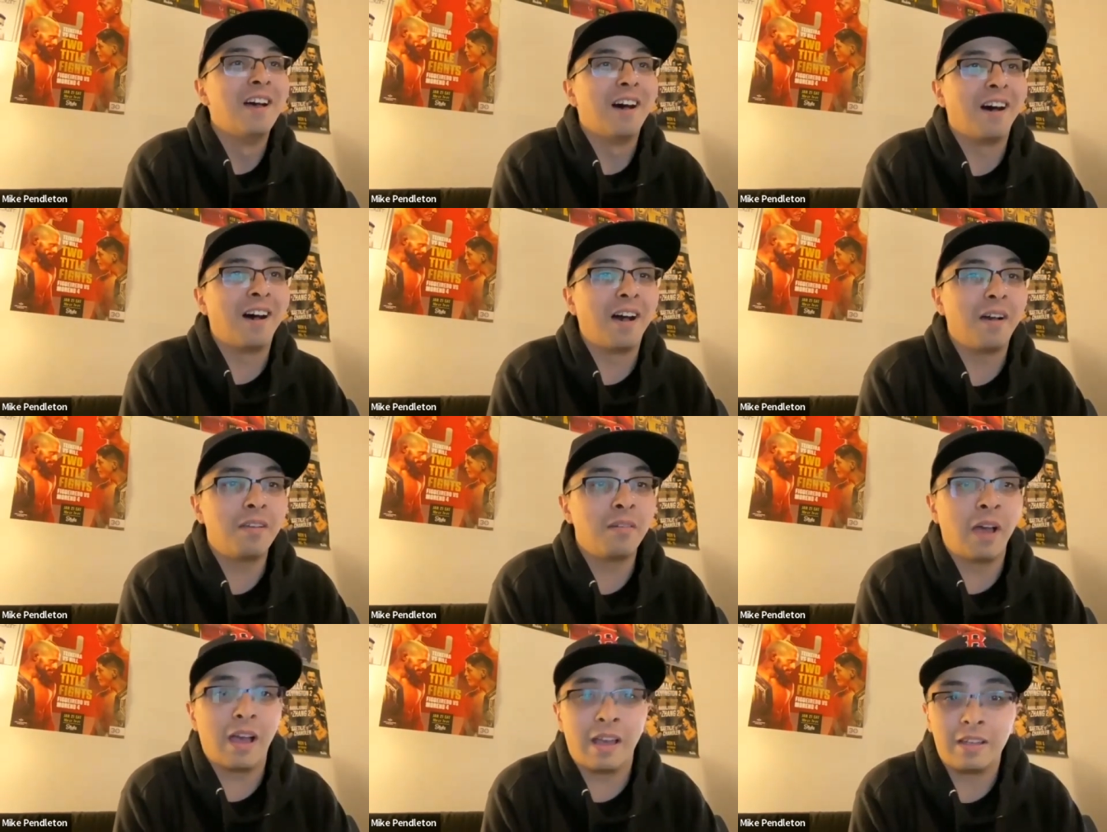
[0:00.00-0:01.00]
Uh,
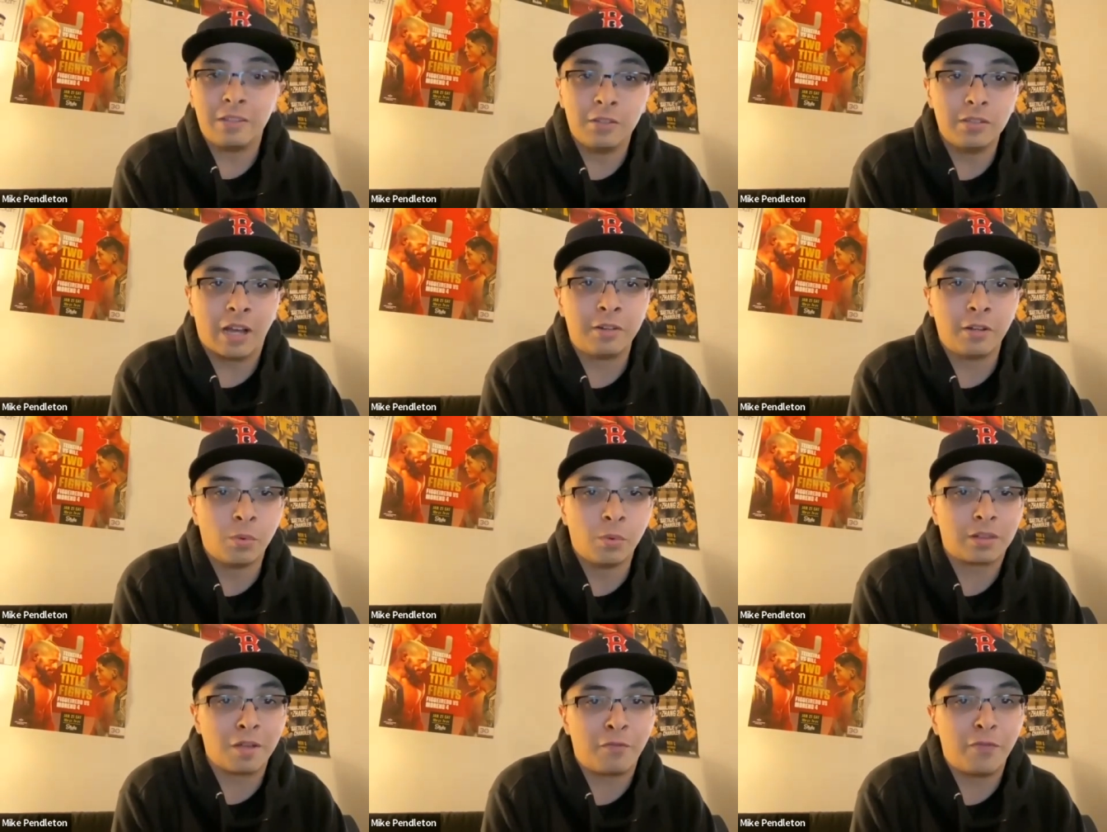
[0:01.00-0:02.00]
I, I know you
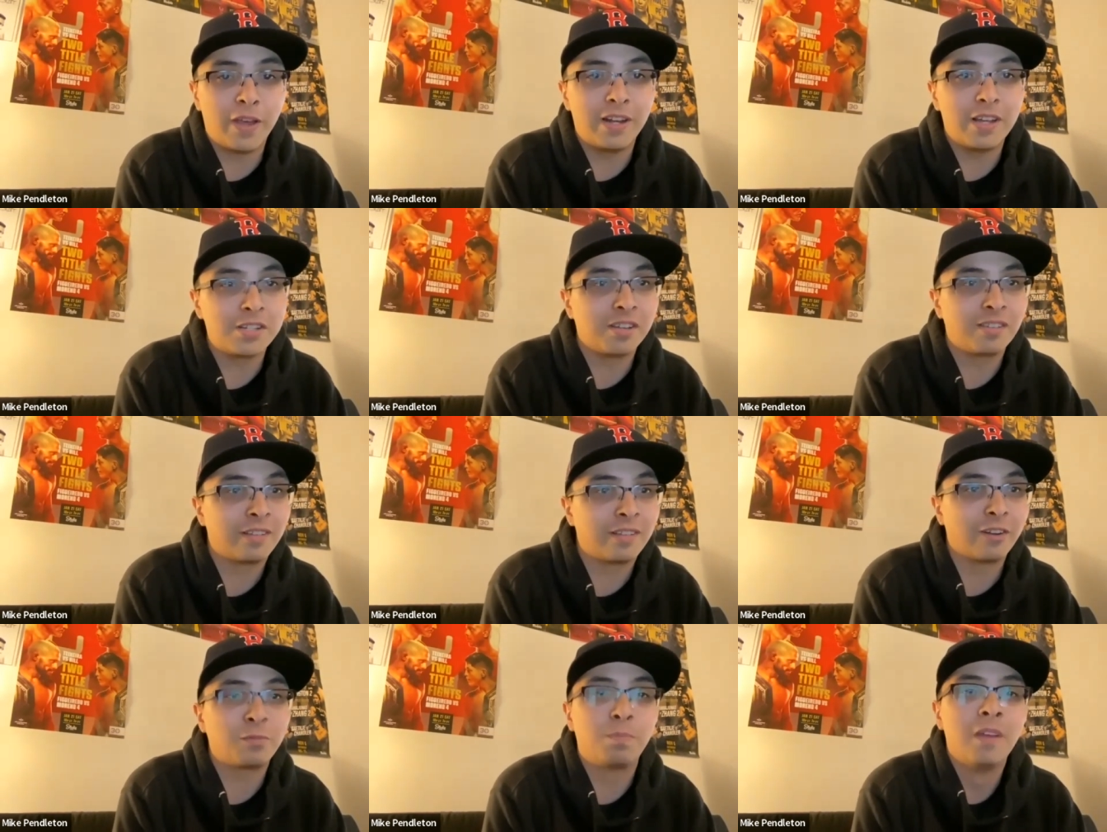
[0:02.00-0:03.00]
want to finish. Is there
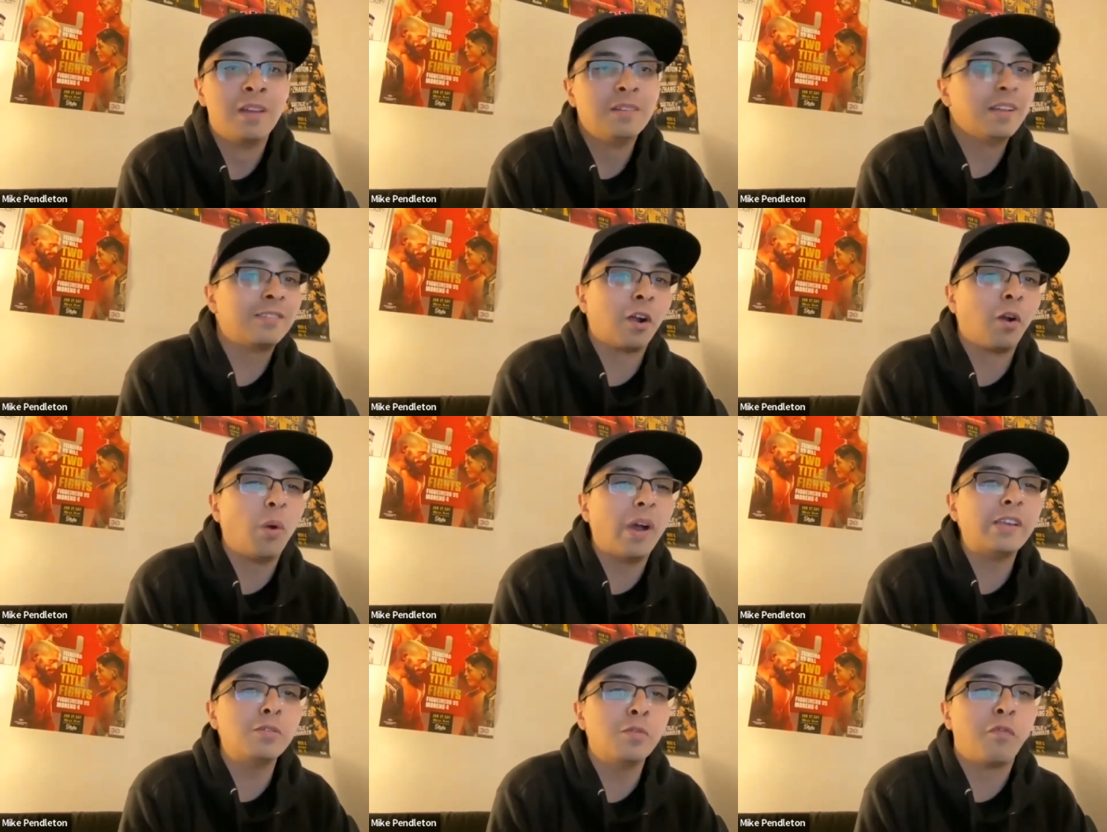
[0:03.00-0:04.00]
is there a way
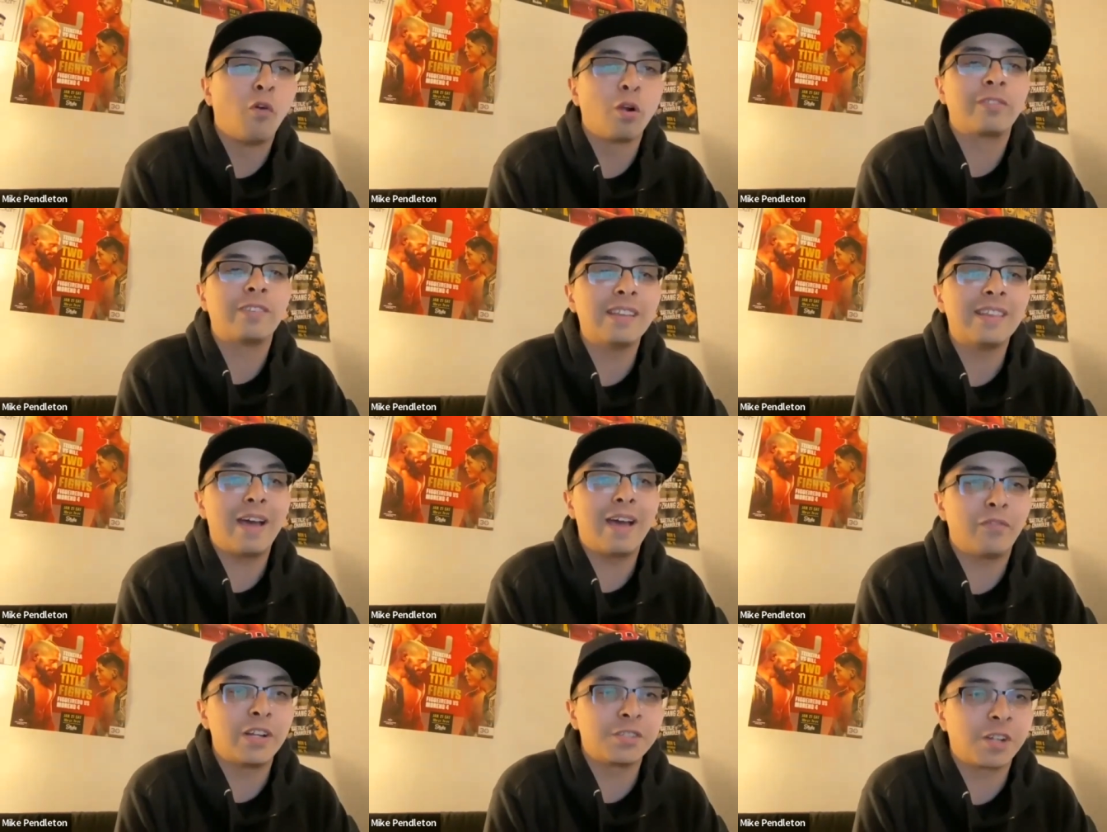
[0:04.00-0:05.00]
you foresee that
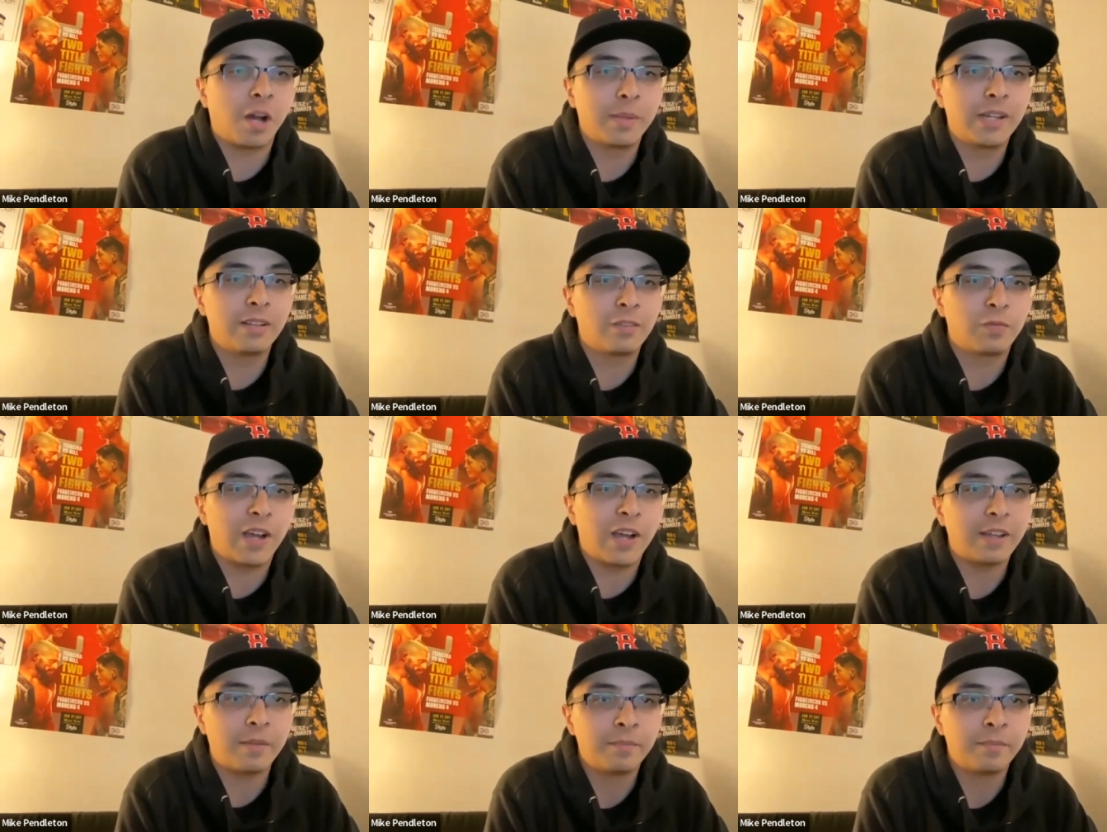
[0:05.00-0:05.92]
finish coming in this fight?